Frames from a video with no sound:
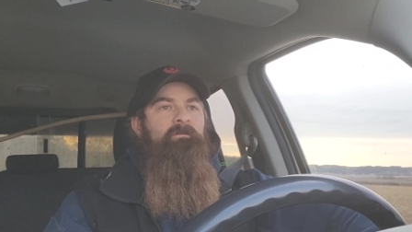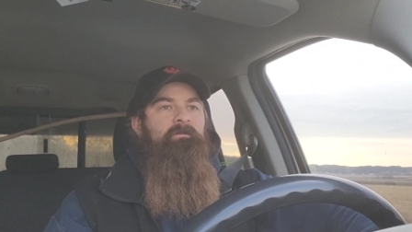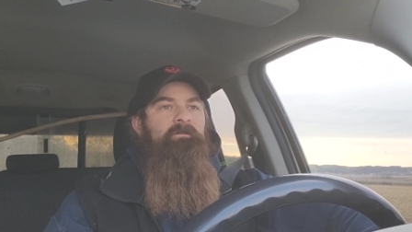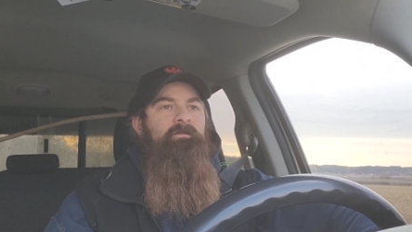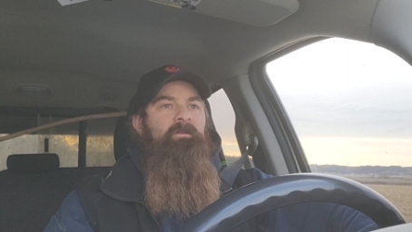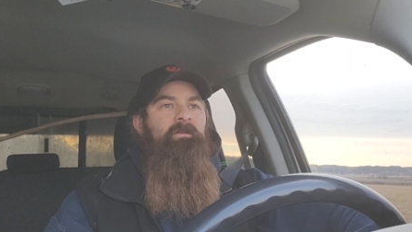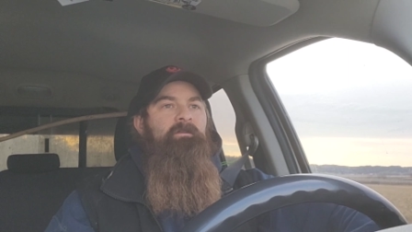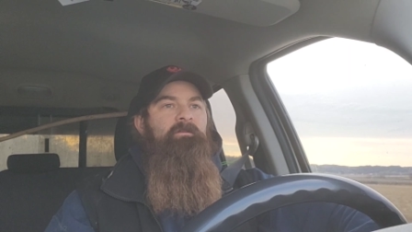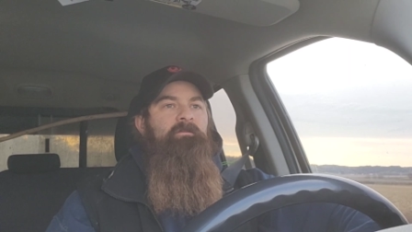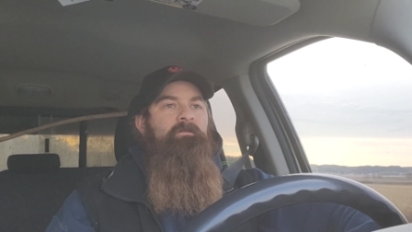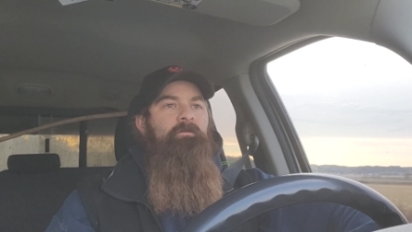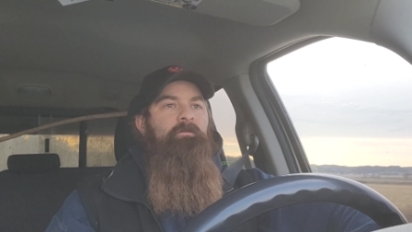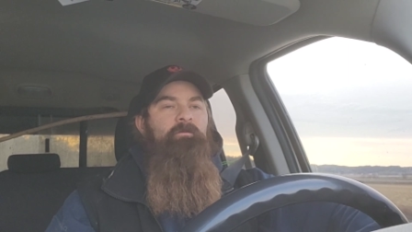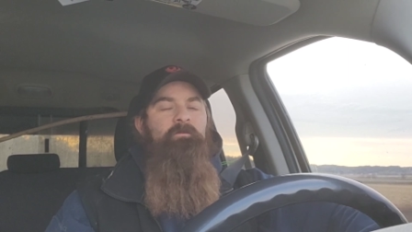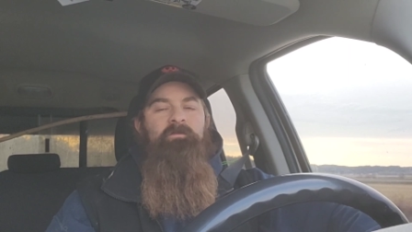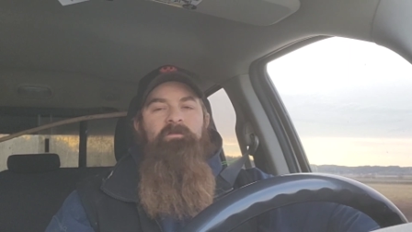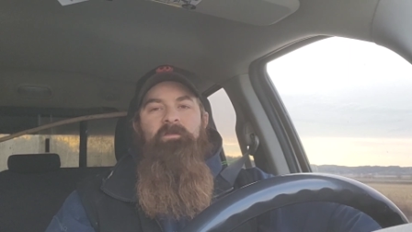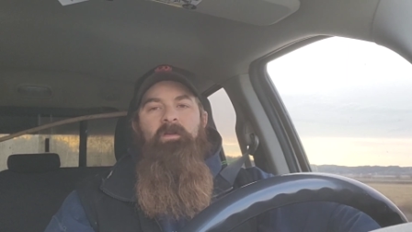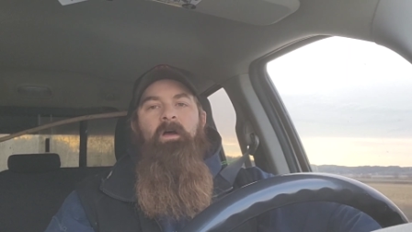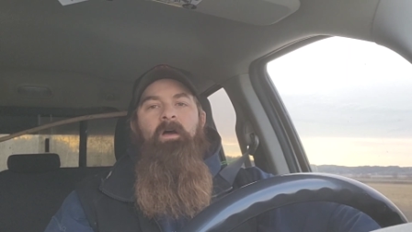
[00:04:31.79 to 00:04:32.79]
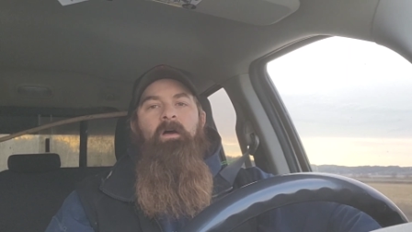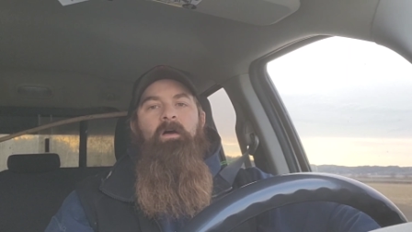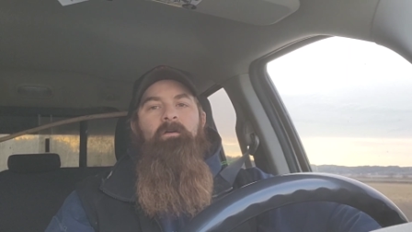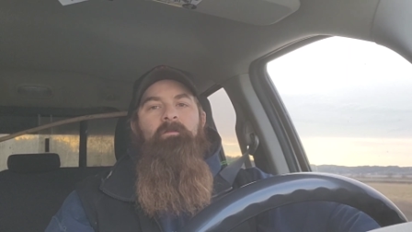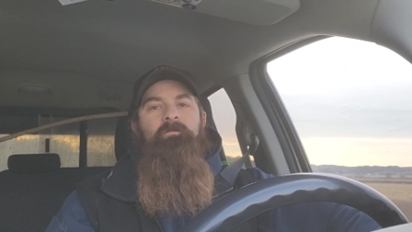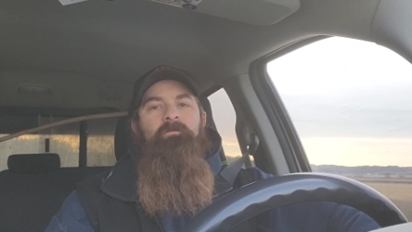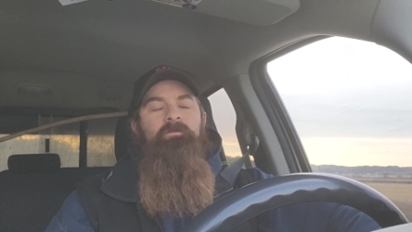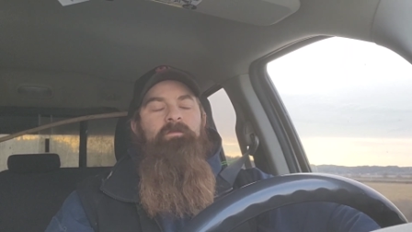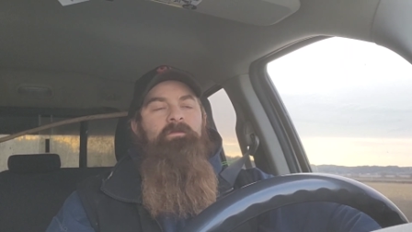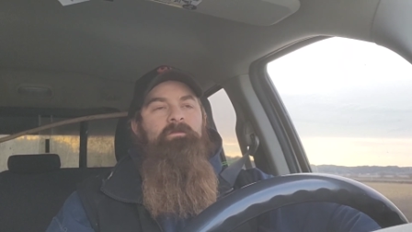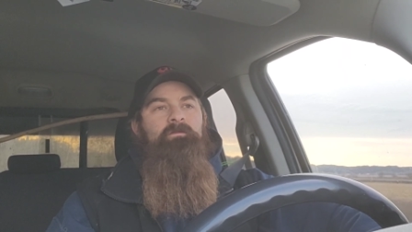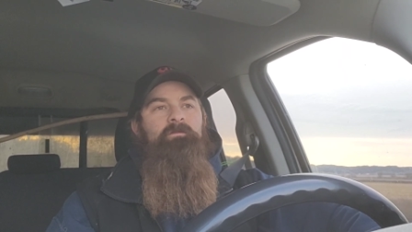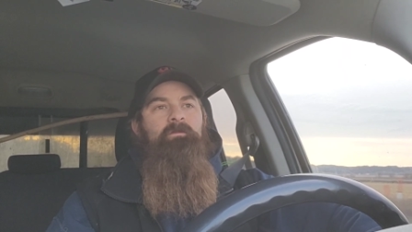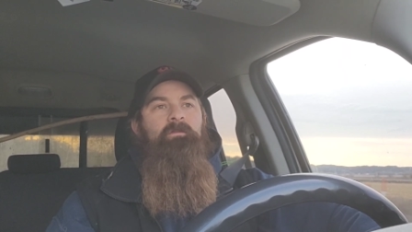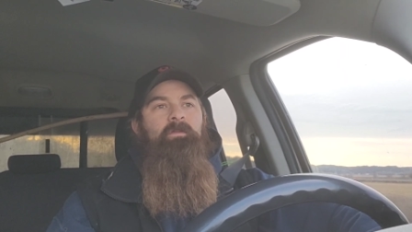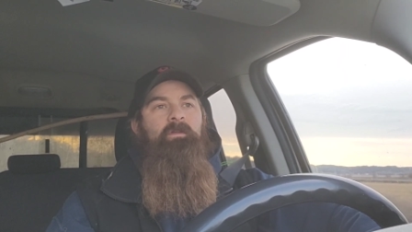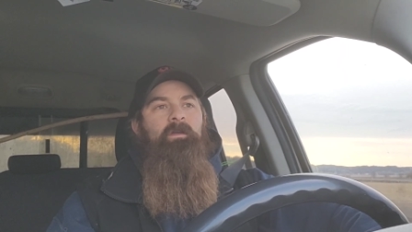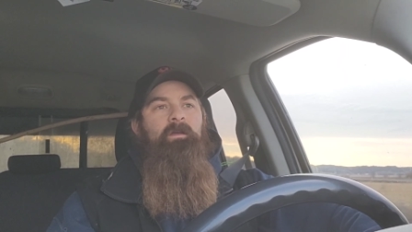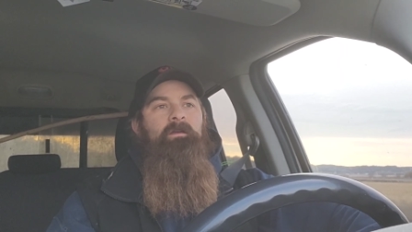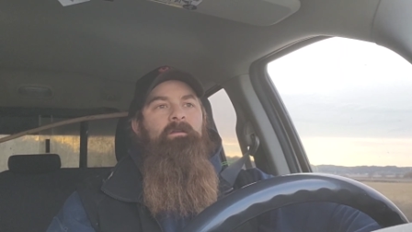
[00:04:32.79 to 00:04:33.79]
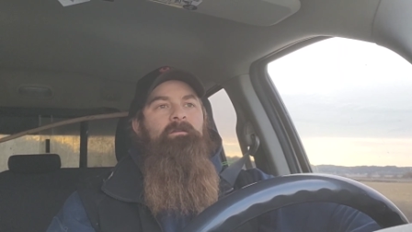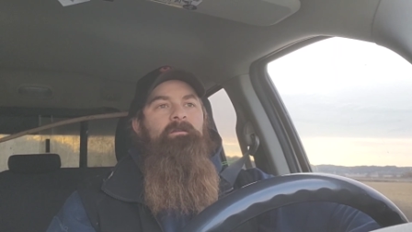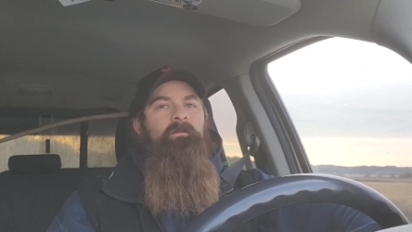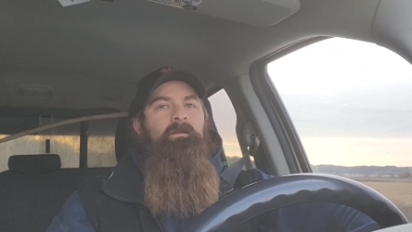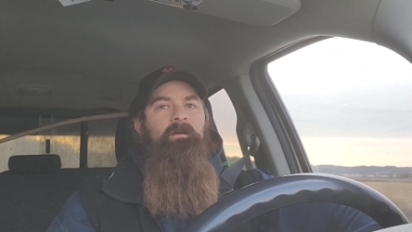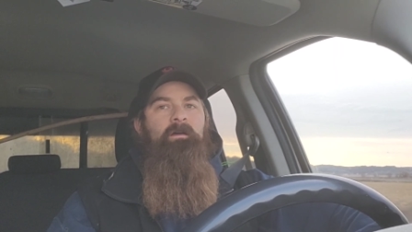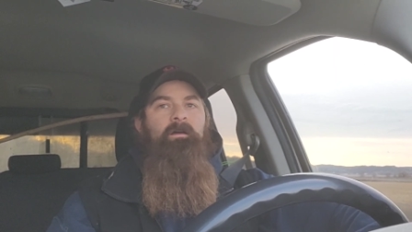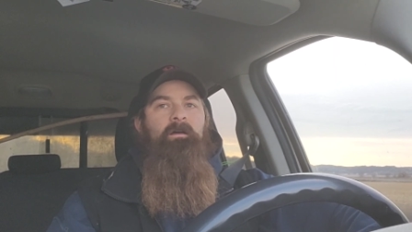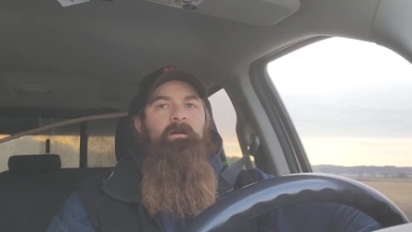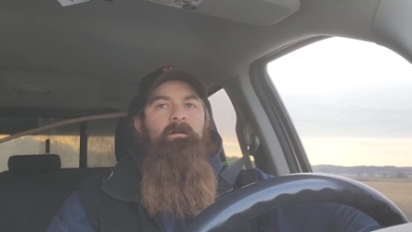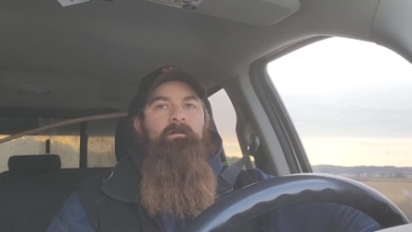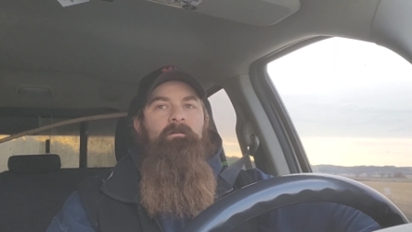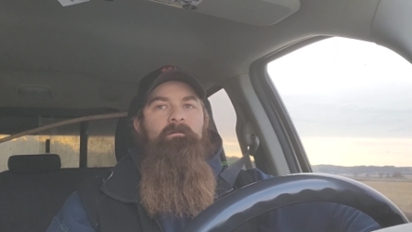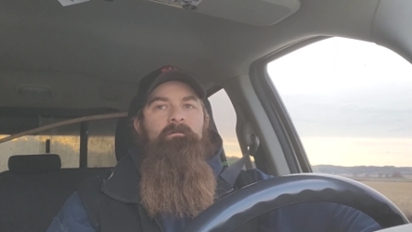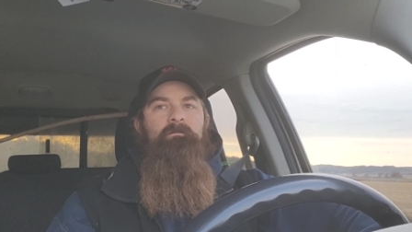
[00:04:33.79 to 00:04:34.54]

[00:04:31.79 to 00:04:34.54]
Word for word: set so soft that uh,